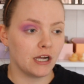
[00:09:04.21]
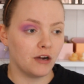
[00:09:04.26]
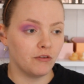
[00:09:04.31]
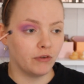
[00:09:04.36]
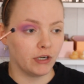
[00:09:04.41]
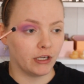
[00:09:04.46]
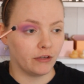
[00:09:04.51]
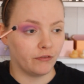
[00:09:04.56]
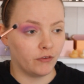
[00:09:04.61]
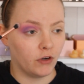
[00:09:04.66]
out
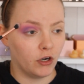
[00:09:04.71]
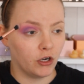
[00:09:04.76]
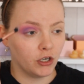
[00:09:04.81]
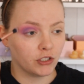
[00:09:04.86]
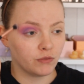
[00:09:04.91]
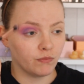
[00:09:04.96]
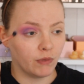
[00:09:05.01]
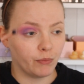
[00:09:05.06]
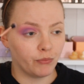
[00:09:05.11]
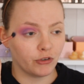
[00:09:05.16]
really far
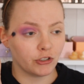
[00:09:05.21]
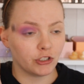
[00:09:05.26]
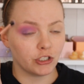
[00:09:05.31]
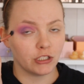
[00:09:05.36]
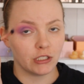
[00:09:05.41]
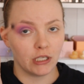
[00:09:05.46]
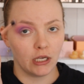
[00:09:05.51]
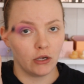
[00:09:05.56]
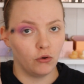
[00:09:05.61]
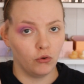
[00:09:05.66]
because my brush
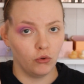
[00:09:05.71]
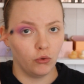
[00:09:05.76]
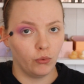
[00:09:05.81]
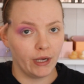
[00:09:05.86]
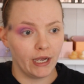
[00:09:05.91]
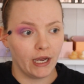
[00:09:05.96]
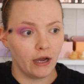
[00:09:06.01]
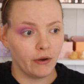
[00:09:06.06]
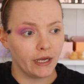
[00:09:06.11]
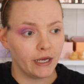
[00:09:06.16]
is all the
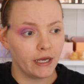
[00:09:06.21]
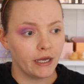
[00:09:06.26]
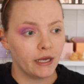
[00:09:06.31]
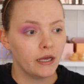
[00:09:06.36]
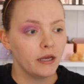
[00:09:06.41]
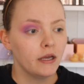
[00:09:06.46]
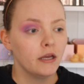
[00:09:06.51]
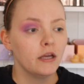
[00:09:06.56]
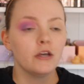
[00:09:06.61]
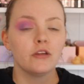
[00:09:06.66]
way out
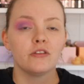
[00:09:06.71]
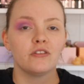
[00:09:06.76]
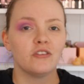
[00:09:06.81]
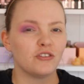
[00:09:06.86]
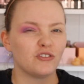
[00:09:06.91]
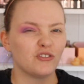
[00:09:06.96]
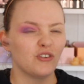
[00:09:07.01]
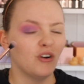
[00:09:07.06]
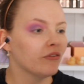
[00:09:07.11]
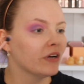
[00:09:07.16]
here.
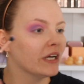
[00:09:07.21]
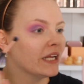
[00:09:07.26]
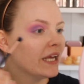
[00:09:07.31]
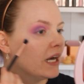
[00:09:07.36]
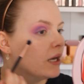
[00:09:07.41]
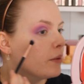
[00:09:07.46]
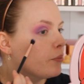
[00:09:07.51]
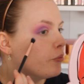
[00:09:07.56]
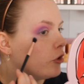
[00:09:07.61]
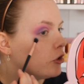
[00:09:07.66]
There's not really
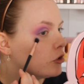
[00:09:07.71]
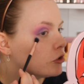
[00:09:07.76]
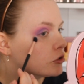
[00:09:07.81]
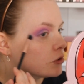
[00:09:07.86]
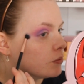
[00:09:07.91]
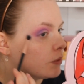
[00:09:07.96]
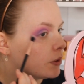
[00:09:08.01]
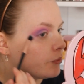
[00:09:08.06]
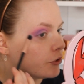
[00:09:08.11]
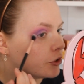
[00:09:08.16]
any product
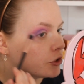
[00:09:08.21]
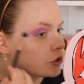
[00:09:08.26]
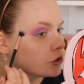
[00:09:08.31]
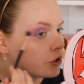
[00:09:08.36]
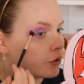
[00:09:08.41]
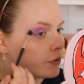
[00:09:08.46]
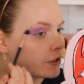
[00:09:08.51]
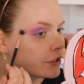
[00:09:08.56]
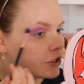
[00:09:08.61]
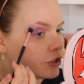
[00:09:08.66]
on my brush,
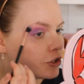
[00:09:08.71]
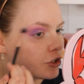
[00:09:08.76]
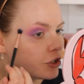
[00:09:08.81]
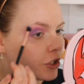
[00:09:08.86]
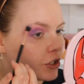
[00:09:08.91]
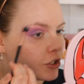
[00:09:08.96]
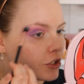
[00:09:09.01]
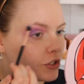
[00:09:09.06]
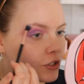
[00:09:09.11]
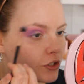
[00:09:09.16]
so it's
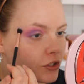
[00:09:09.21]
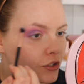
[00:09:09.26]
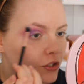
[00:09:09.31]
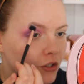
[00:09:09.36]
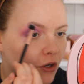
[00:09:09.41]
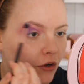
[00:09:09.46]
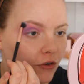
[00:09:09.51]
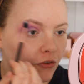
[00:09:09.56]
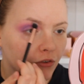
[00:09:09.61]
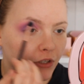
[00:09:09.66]
just
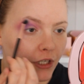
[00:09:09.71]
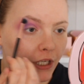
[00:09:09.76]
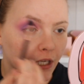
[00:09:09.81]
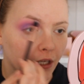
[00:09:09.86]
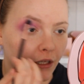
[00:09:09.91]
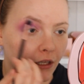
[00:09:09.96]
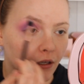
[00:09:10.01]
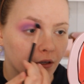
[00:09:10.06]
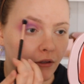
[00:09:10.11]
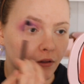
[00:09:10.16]

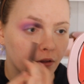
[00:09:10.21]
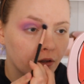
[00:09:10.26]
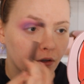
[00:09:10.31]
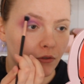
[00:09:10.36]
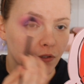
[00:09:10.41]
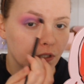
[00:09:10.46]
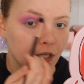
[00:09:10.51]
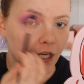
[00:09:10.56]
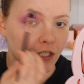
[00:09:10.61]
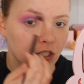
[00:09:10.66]
softening
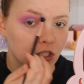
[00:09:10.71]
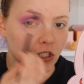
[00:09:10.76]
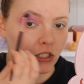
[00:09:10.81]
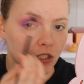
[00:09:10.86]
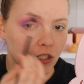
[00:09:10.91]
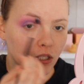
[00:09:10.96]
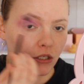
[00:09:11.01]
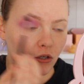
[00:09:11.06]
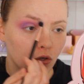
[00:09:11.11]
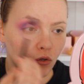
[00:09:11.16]
those edges
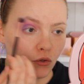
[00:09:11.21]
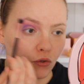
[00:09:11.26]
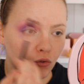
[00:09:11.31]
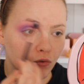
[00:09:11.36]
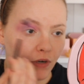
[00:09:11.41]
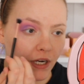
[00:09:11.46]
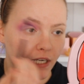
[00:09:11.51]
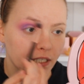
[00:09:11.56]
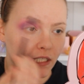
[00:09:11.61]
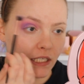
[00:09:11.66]
that are
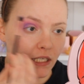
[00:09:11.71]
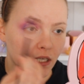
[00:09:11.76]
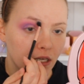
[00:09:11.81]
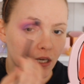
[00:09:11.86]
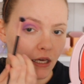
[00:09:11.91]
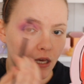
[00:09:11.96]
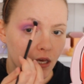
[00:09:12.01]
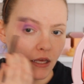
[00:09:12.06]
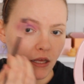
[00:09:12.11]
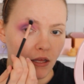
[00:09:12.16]
already
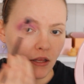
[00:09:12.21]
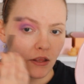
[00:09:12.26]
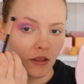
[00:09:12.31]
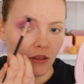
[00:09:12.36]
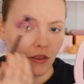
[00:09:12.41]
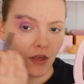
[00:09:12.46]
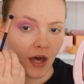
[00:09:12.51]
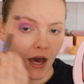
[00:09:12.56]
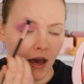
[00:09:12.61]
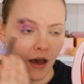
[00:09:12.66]

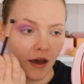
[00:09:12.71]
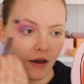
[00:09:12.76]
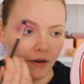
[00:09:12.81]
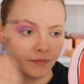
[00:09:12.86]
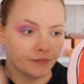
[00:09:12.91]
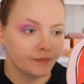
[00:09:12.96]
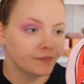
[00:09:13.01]
there.